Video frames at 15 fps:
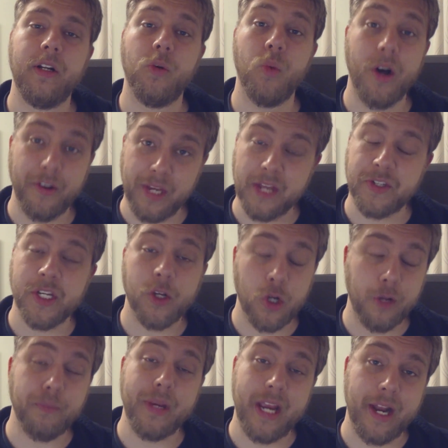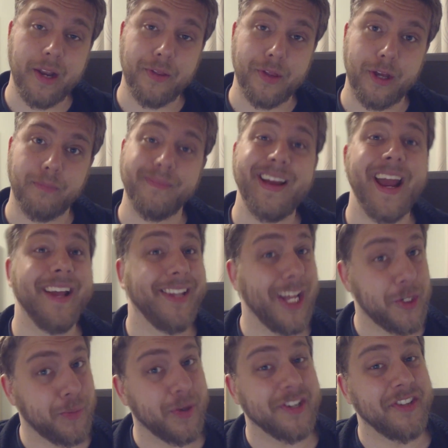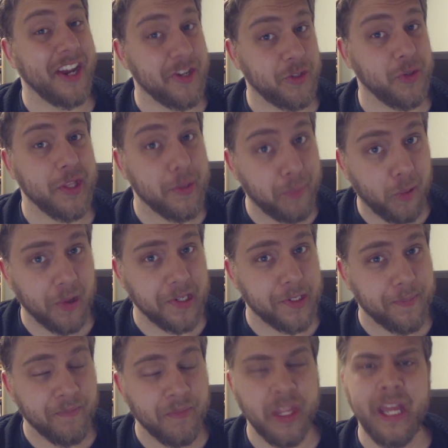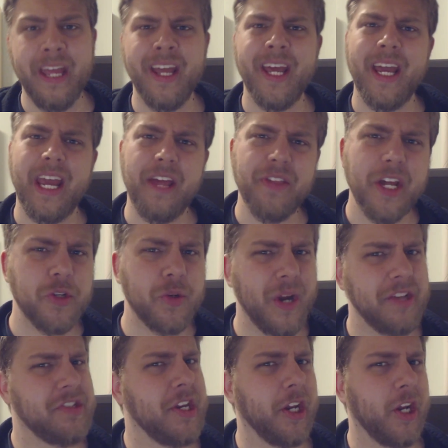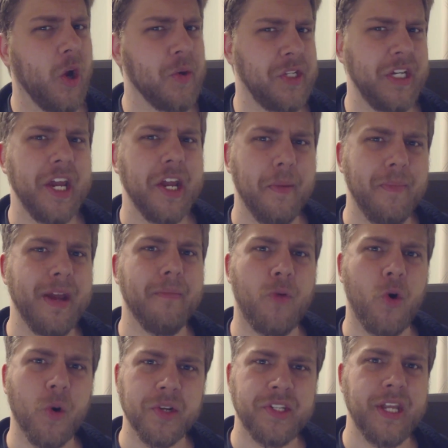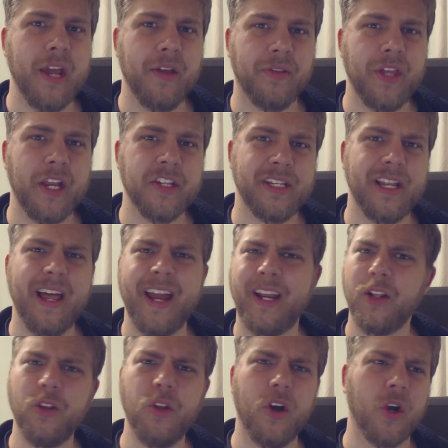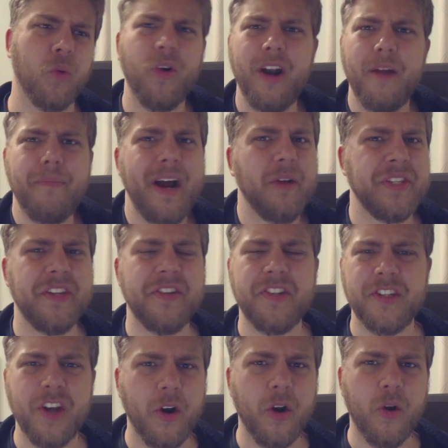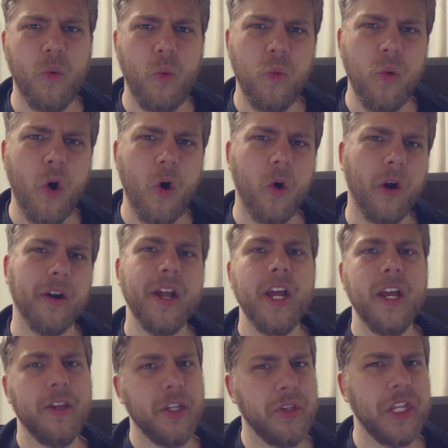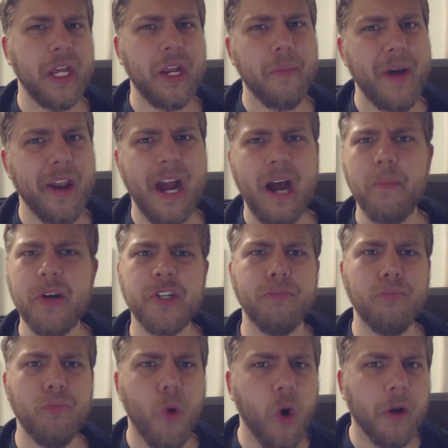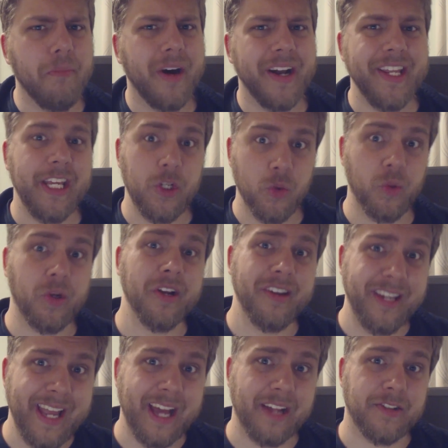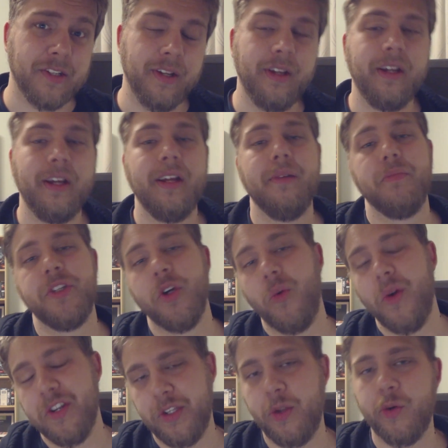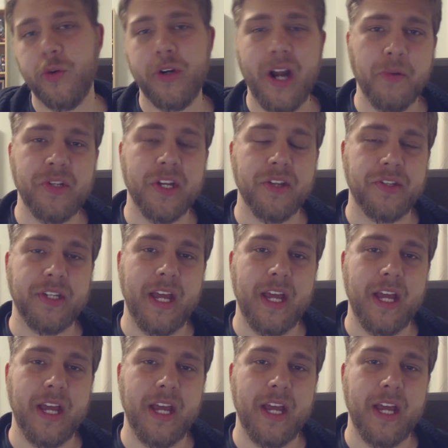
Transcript: Well, yes, it could be anything, and that's precisely the point. He then tries to negotiate a bit more, saying things like, look, we're about to start a war. Think about how much more money you could get To which the drow just